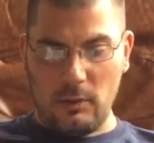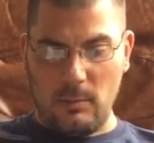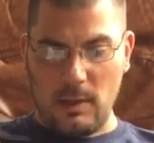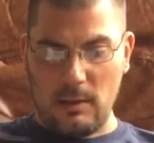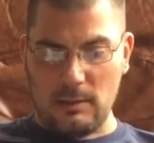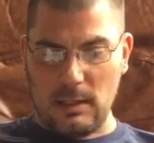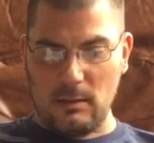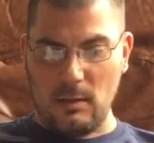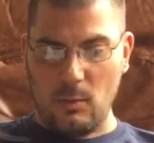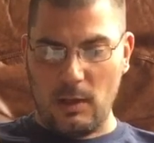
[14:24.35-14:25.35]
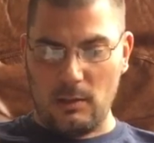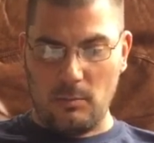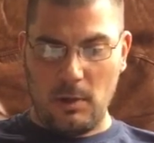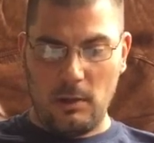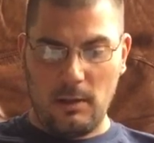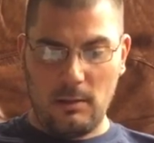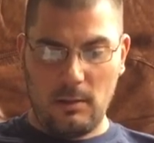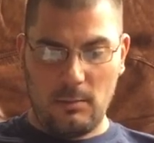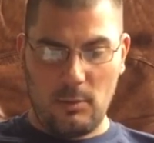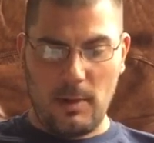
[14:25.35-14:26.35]
by the sound of the wind milling
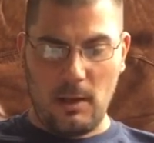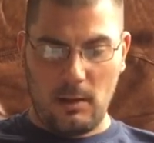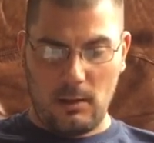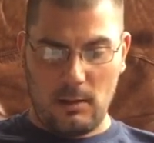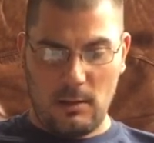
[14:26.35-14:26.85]
propeller,